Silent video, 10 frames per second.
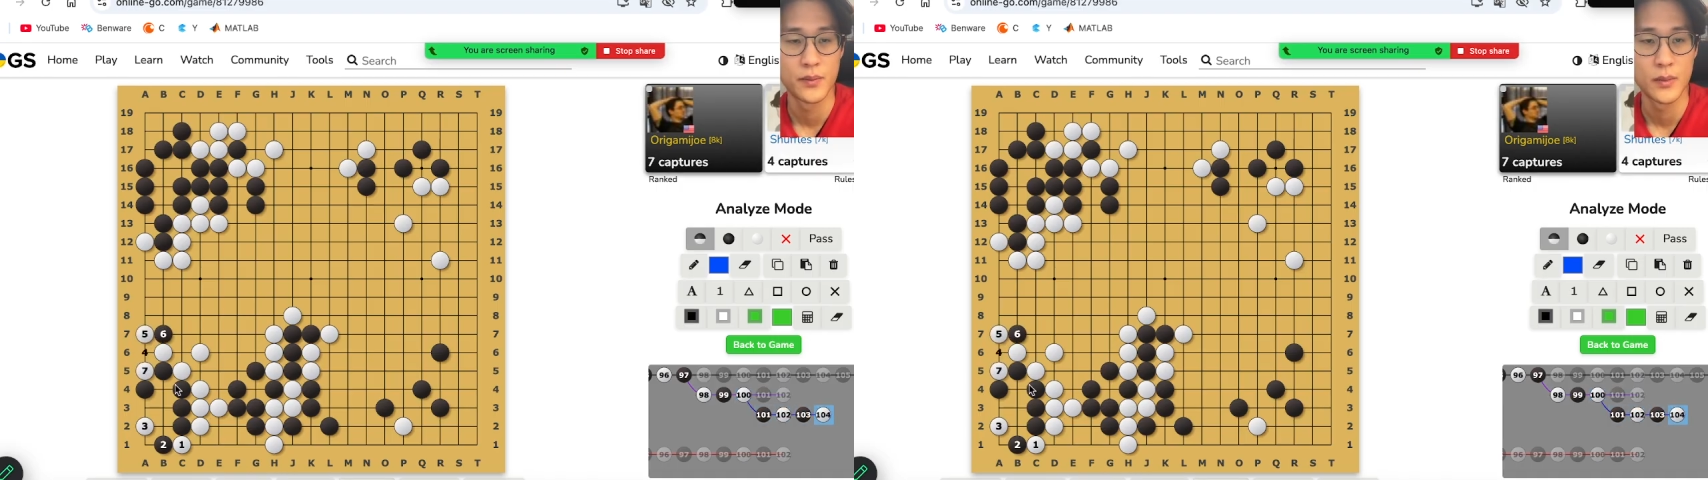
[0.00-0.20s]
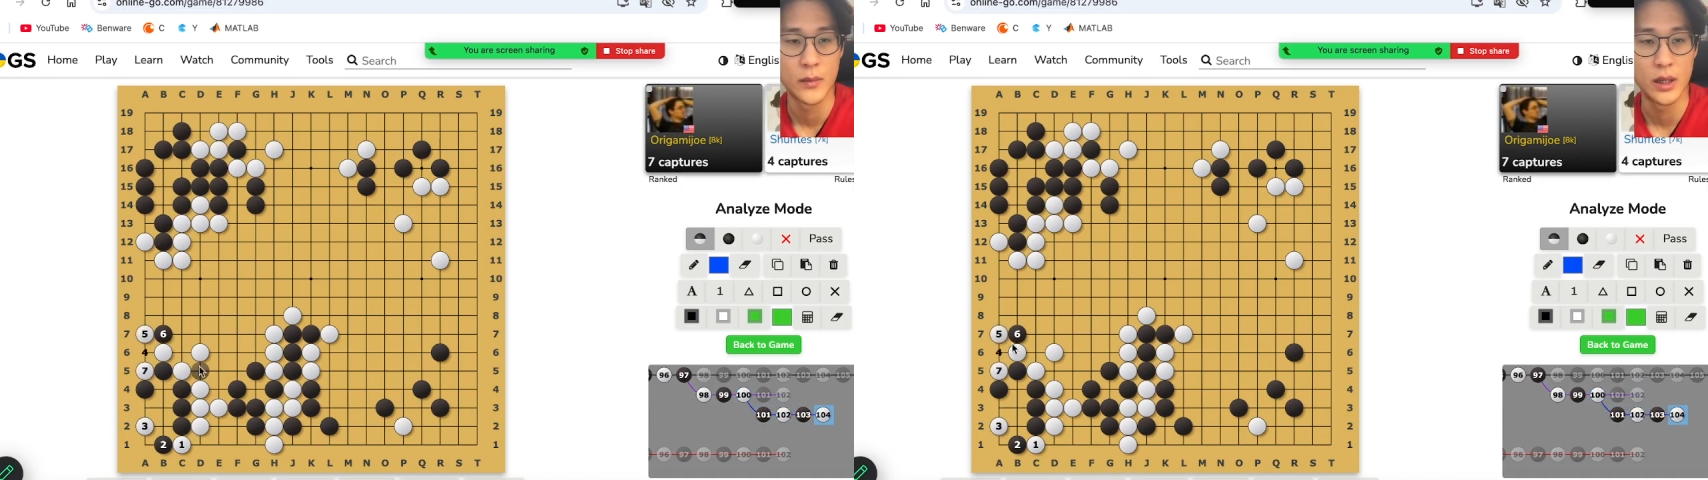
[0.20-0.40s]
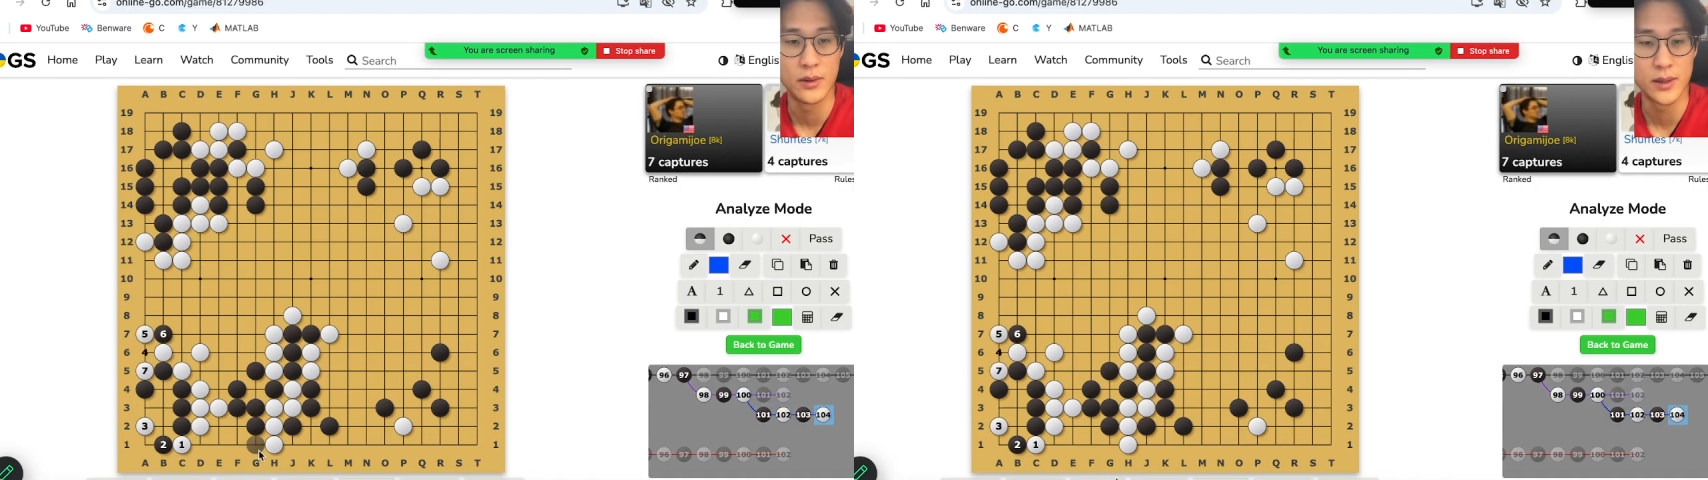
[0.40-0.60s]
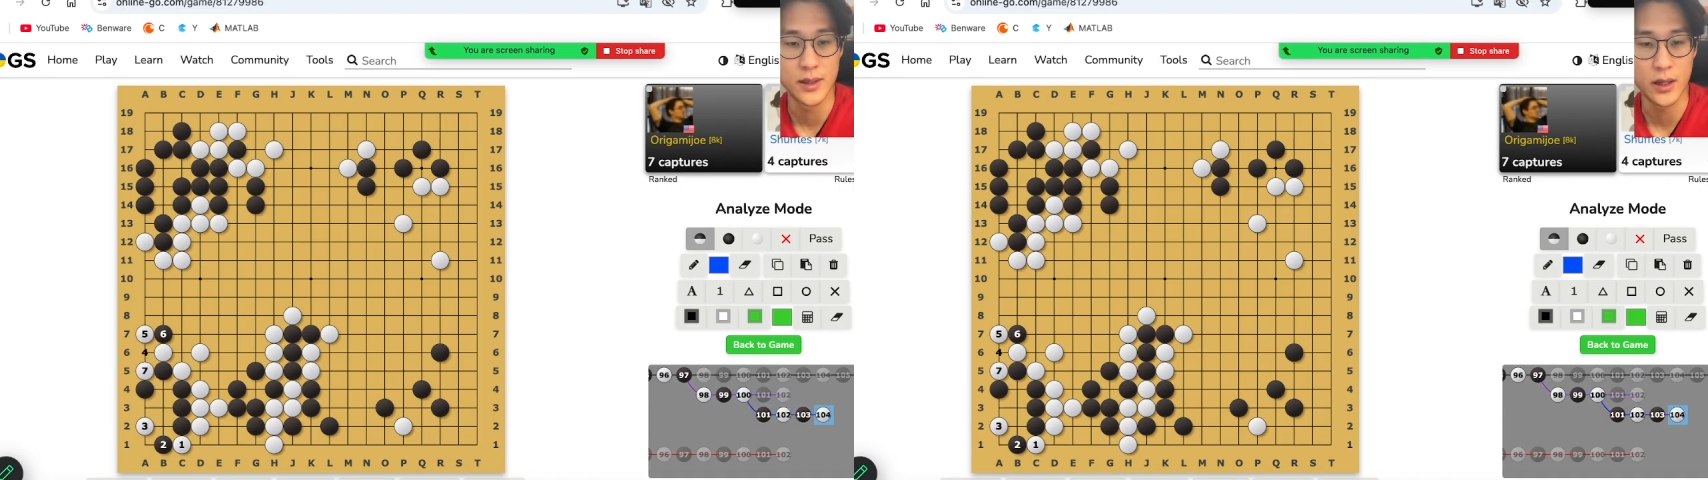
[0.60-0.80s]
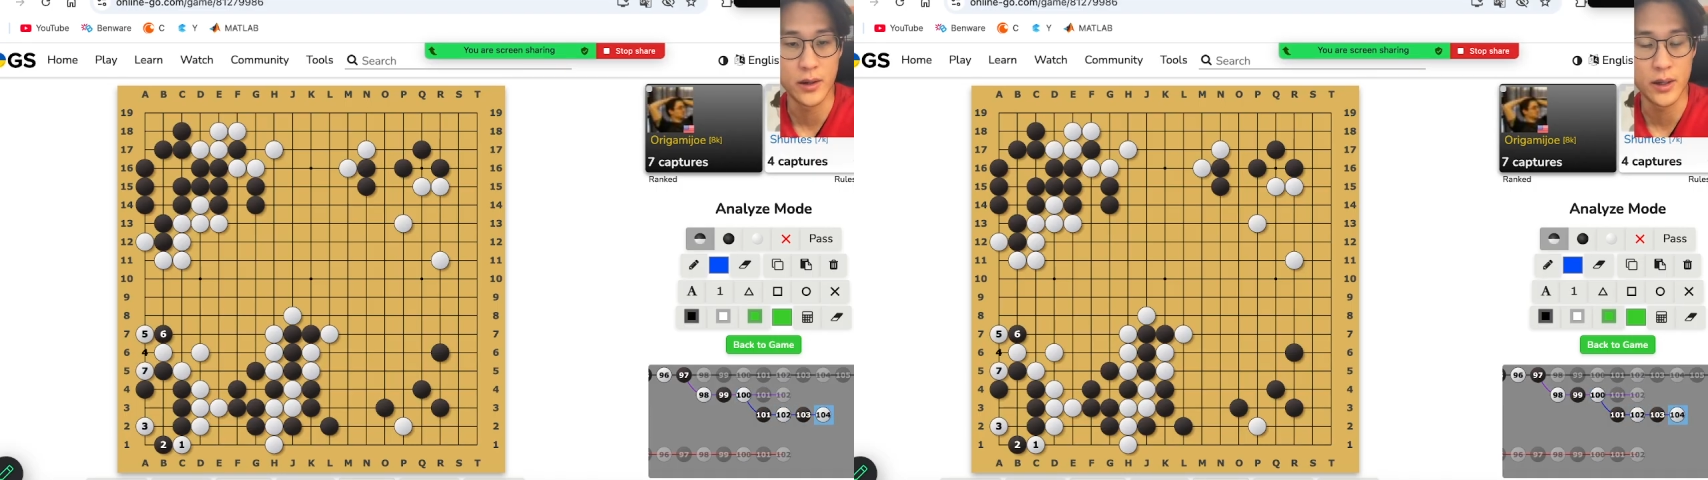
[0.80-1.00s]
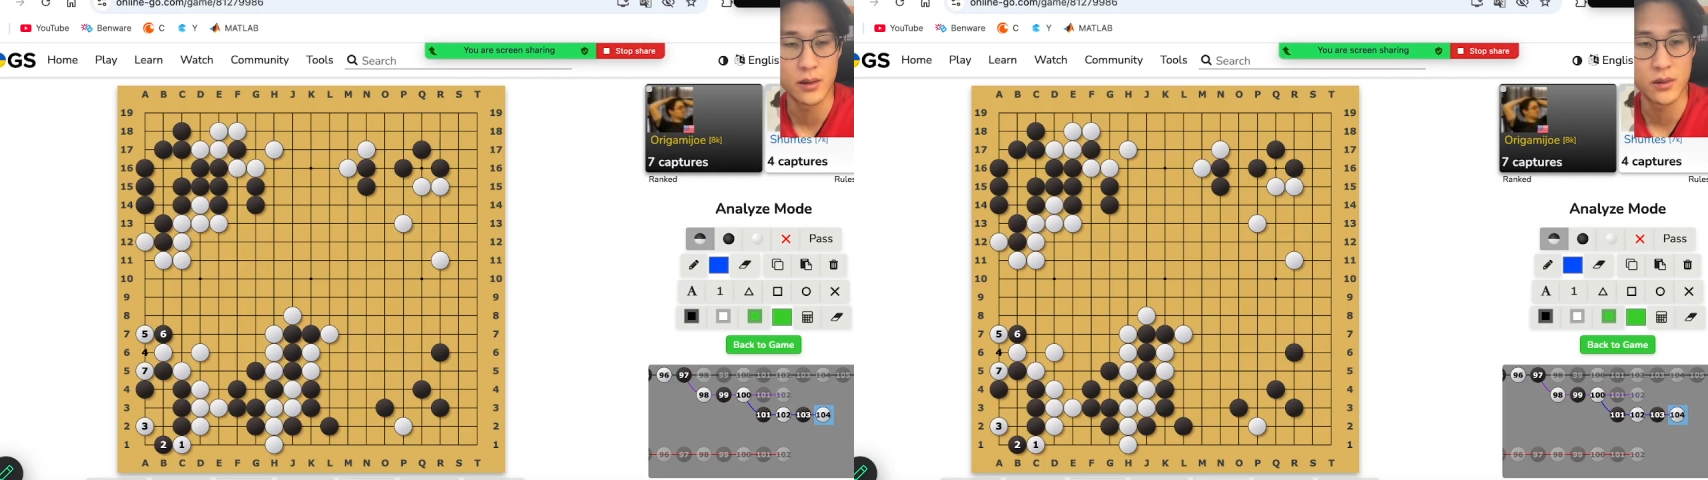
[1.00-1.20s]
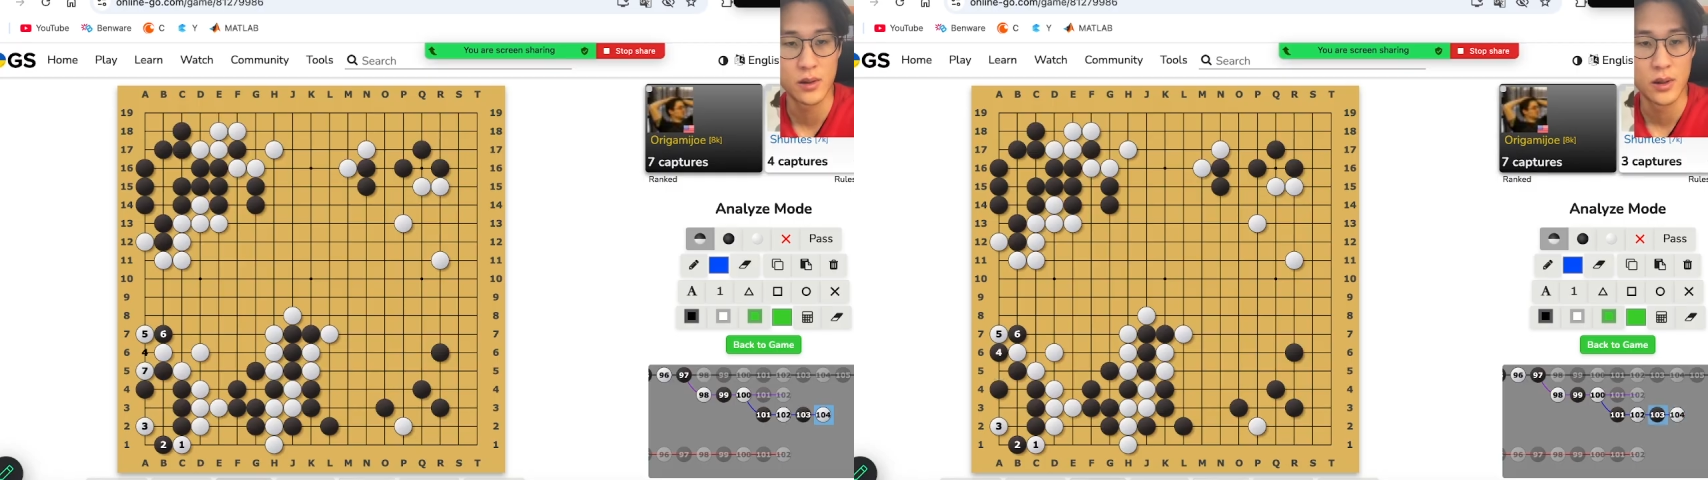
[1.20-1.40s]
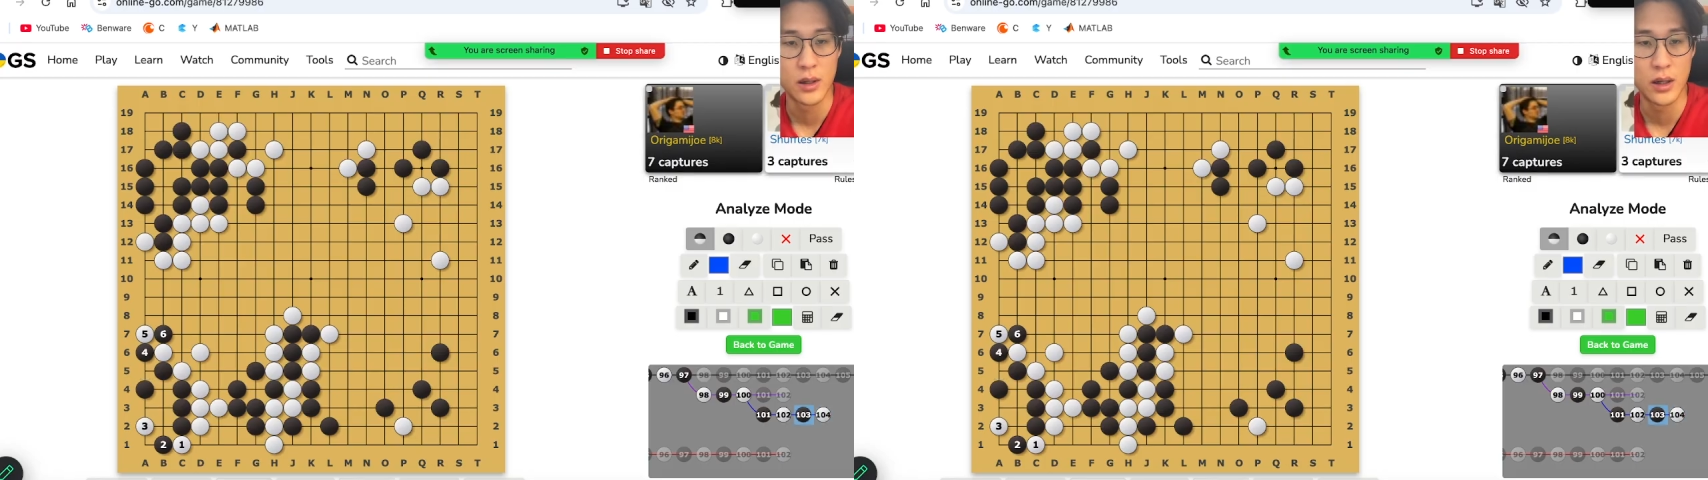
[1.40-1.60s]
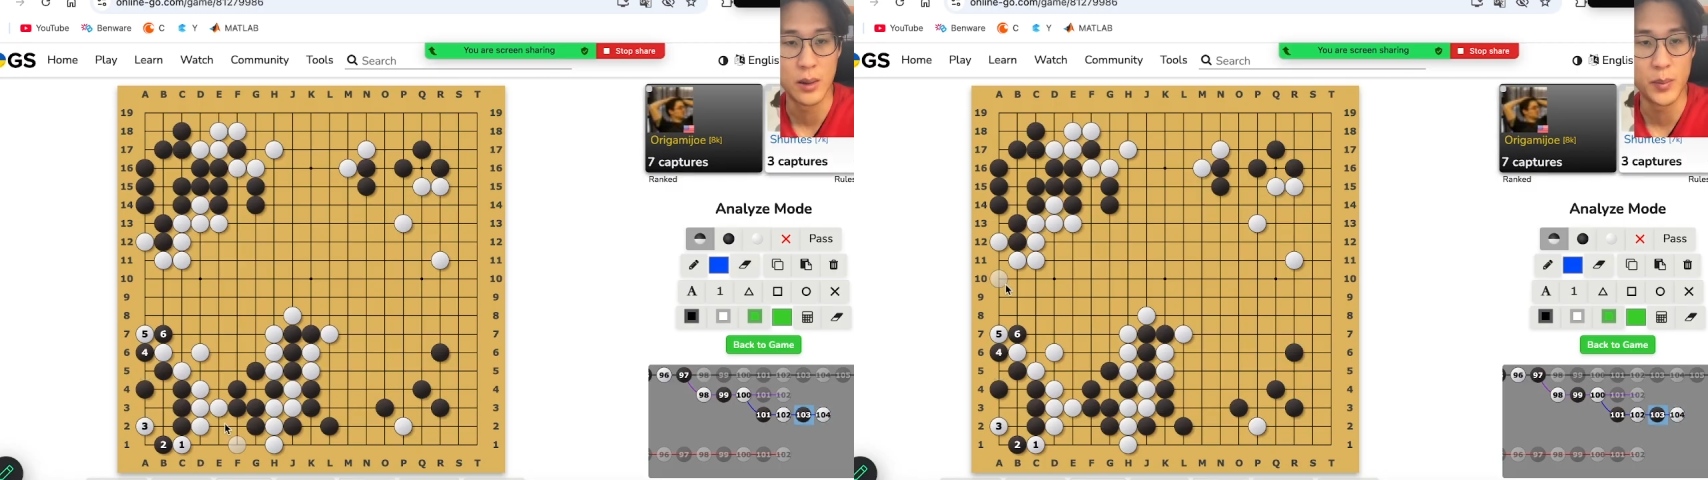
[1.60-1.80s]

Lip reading: in this area, and